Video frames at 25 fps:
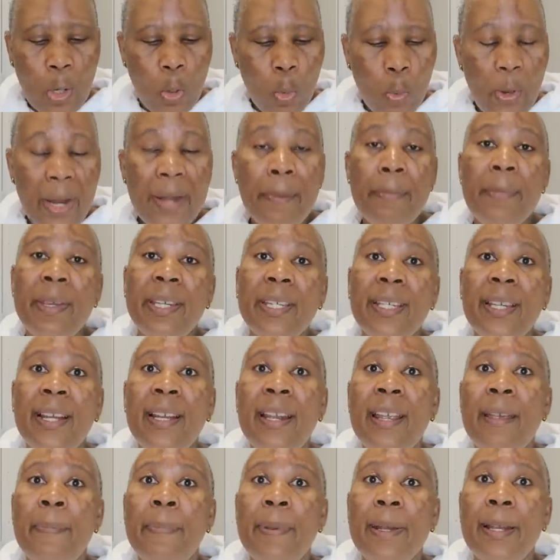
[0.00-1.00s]
When Michelle
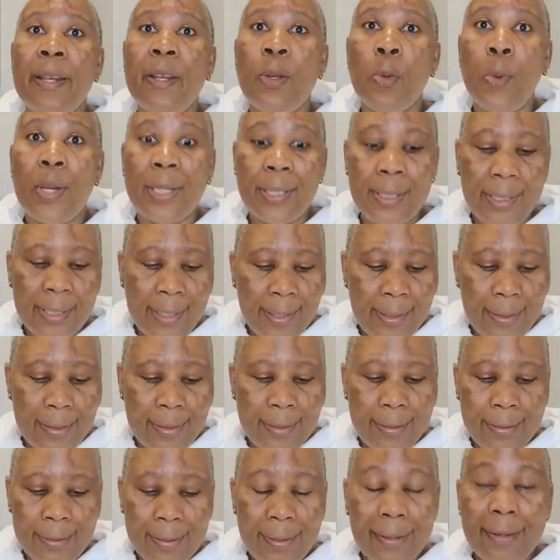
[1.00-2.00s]
Hebelin was still
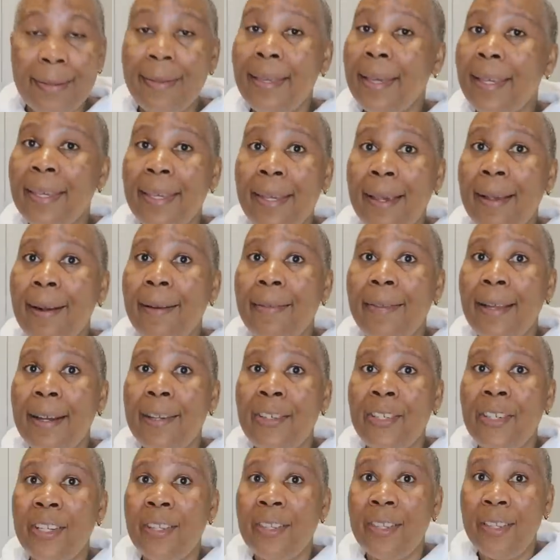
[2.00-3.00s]
the girl that
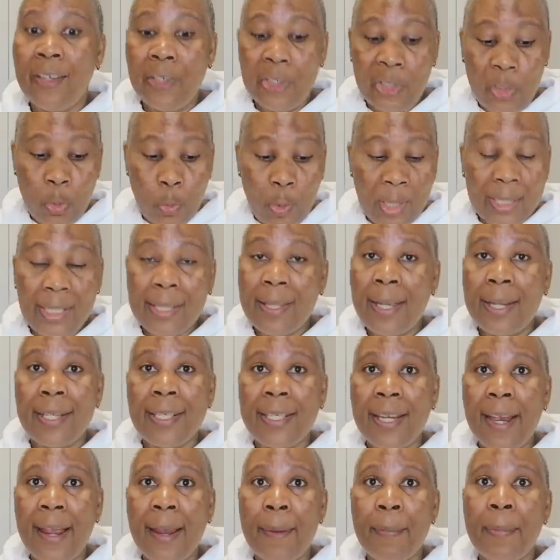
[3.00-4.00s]
she thinks she was that
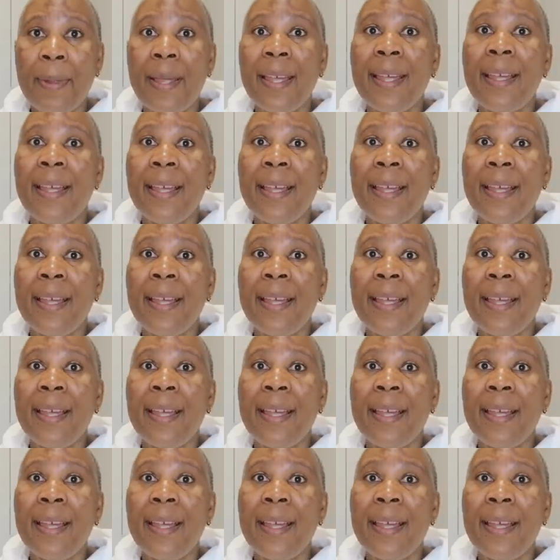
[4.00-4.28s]
time.